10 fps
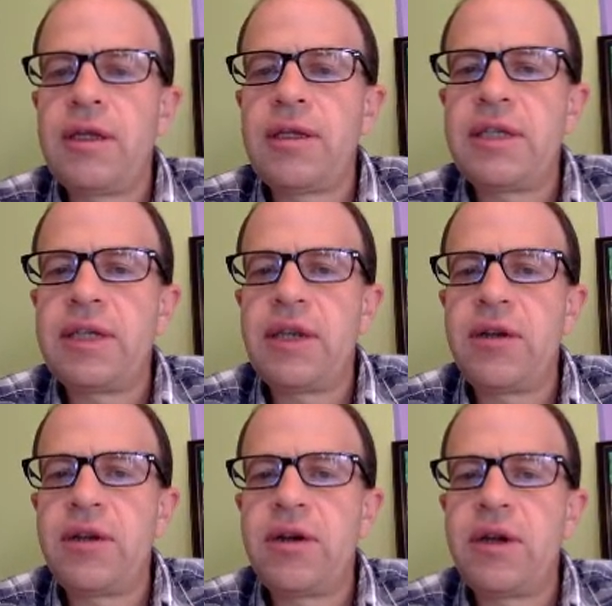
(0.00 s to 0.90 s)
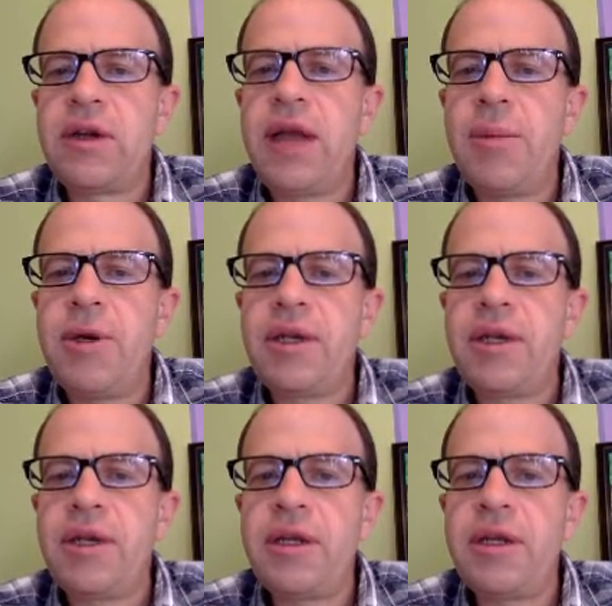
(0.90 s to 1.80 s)
singular
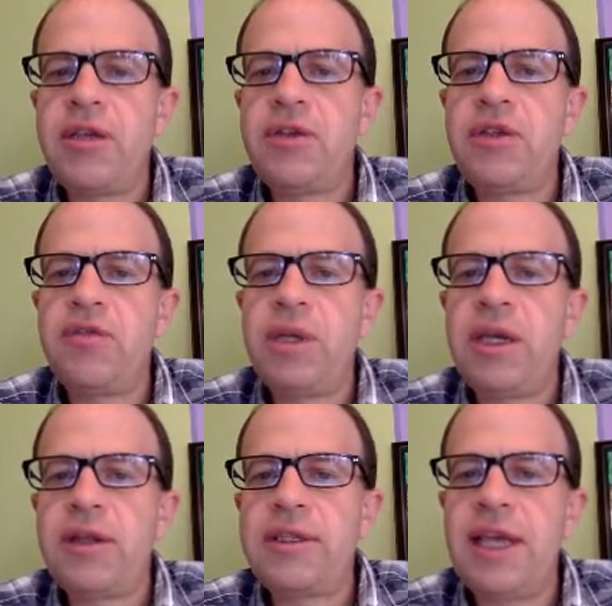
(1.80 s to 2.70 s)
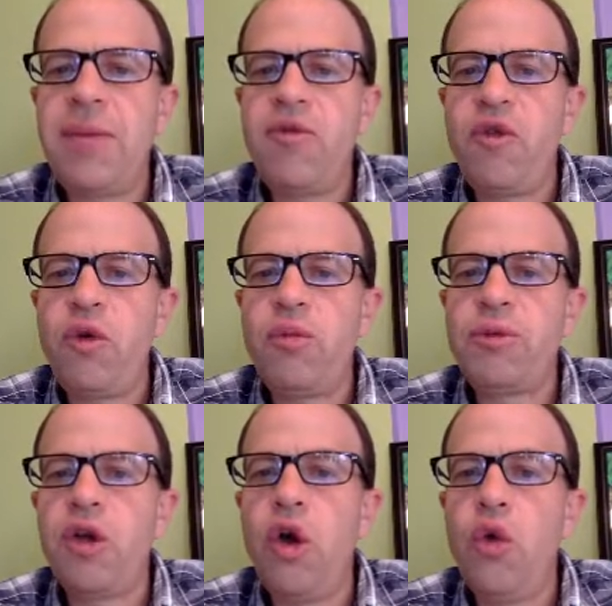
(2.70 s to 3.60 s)
nominative and accusative being the same
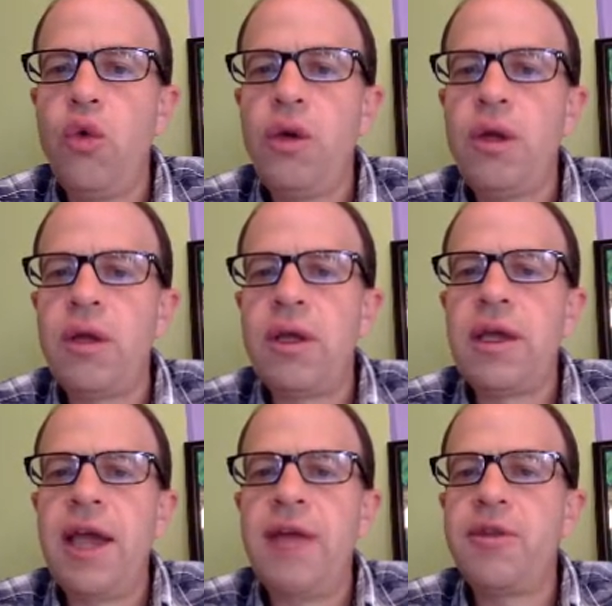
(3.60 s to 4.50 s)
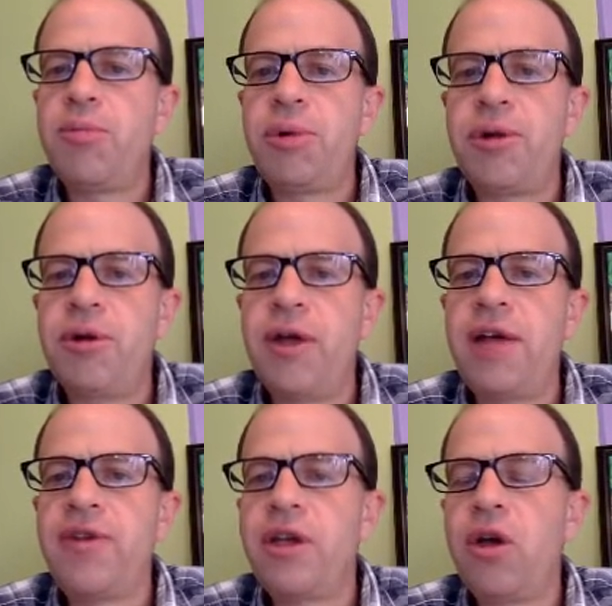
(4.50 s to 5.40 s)
forms, on, and then the plural
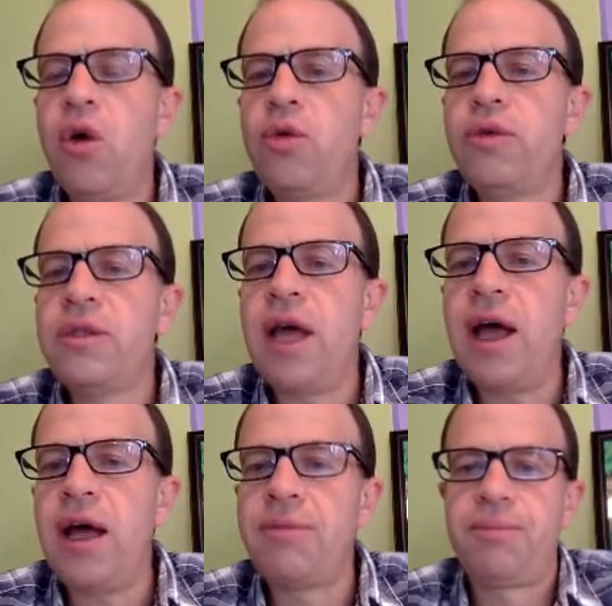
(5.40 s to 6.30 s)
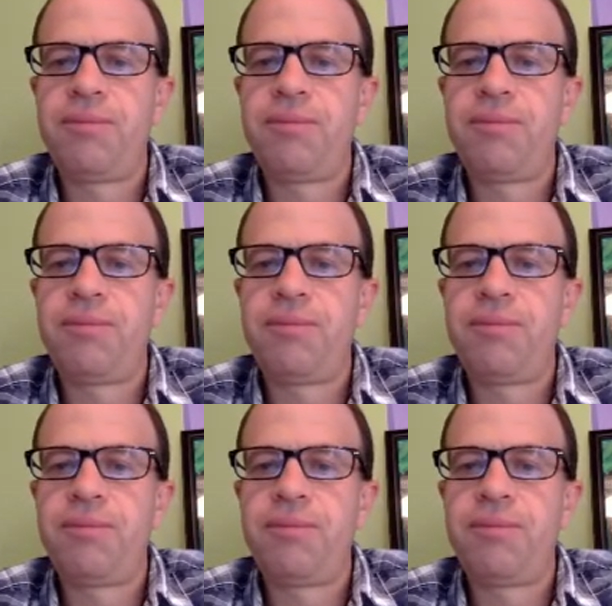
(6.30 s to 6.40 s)
having onta.